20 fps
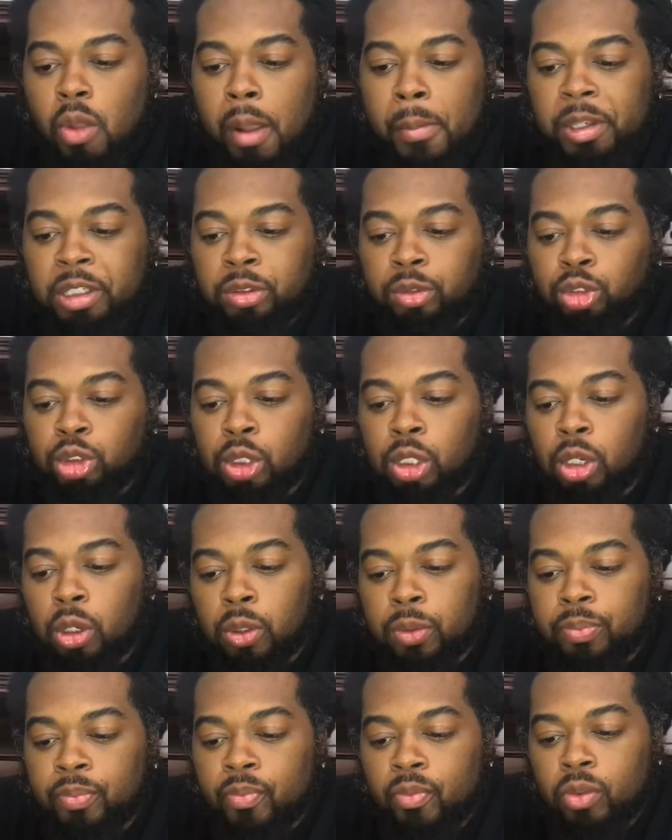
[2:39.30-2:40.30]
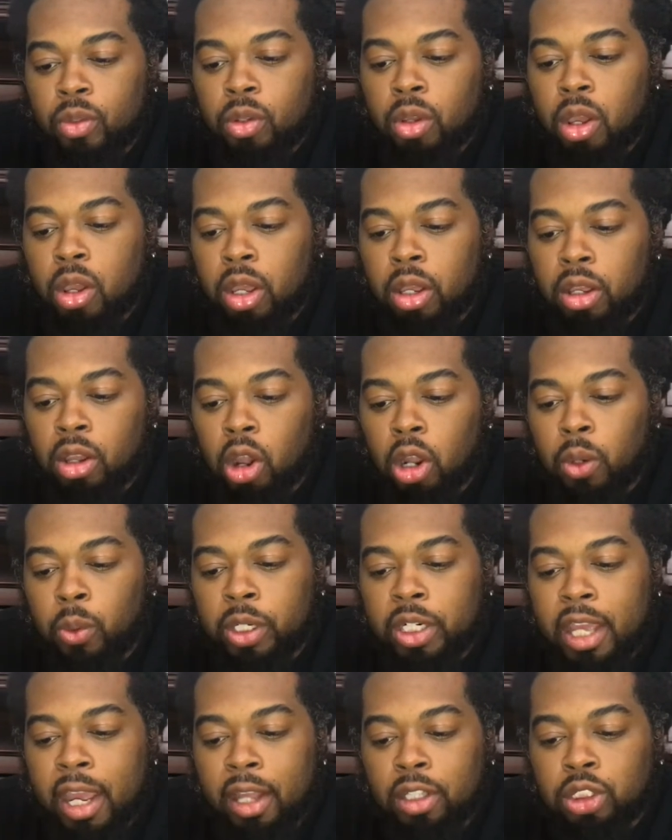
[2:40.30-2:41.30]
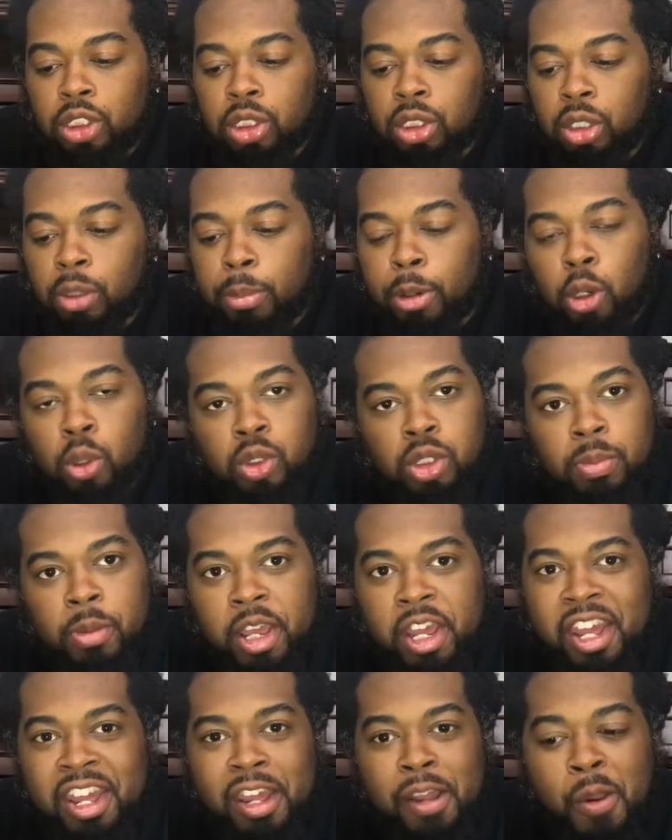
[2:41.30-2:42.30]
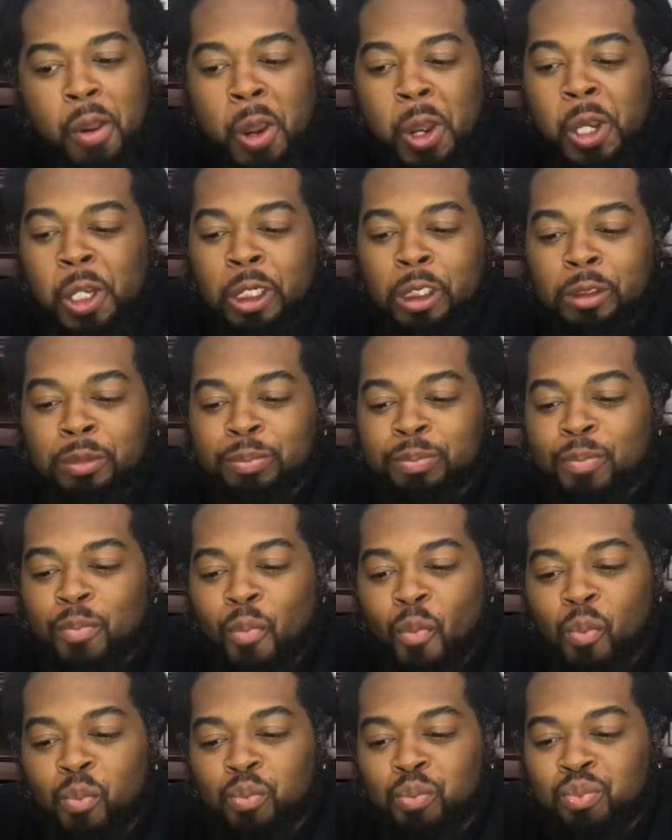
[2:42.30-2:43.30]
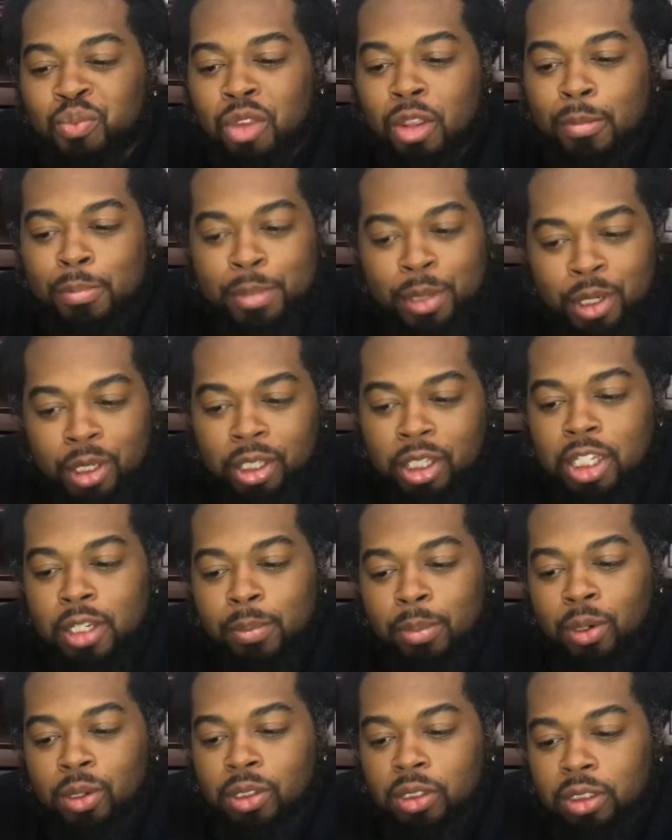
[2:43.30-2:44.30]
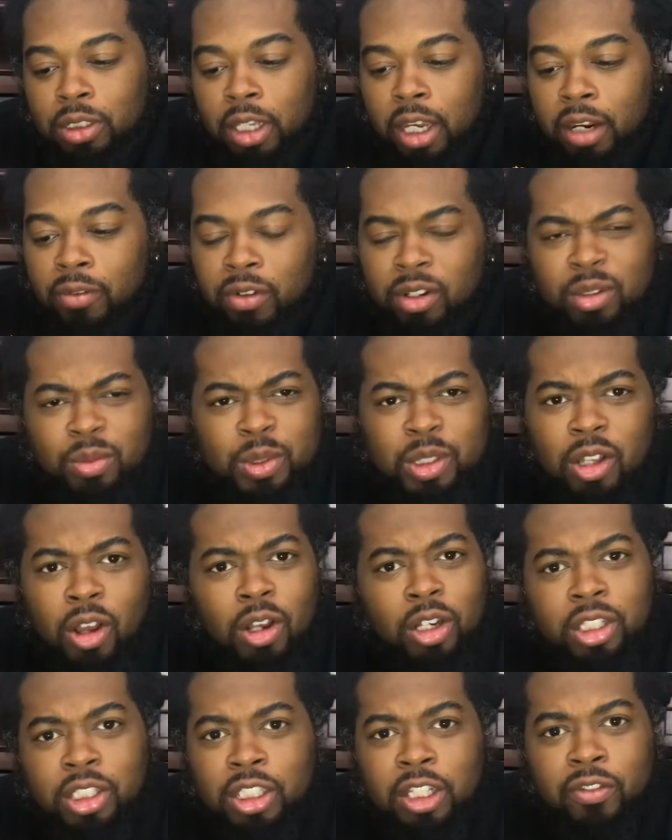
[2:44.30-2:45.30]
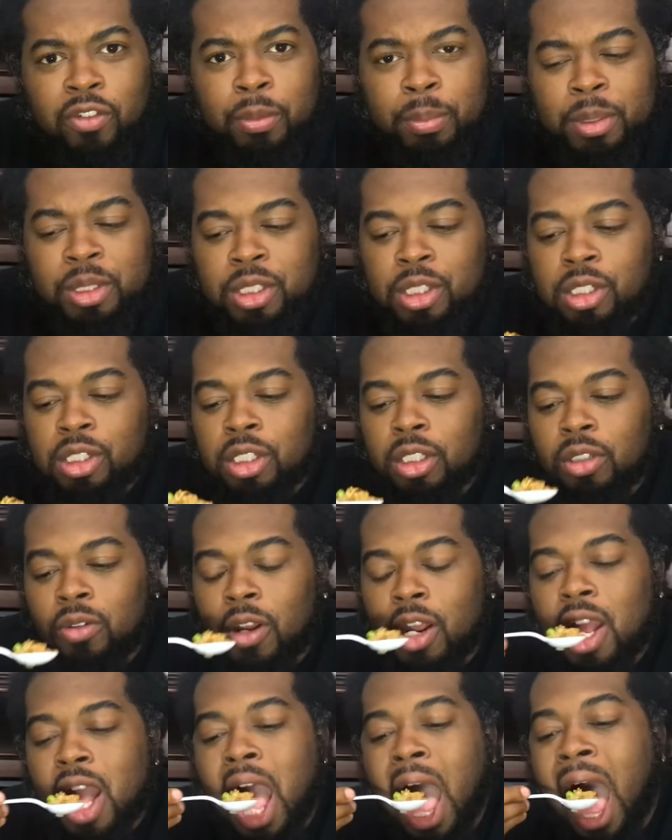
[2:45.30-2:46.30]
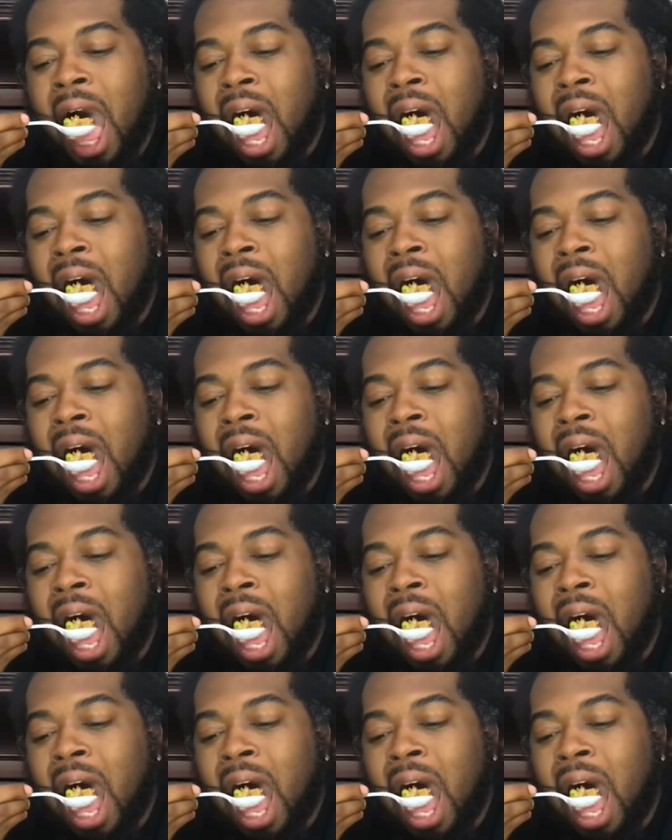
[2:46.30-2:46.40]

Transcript: I mean, you know, all the way down to your postman, bookkeepers. It was all these different positions, right?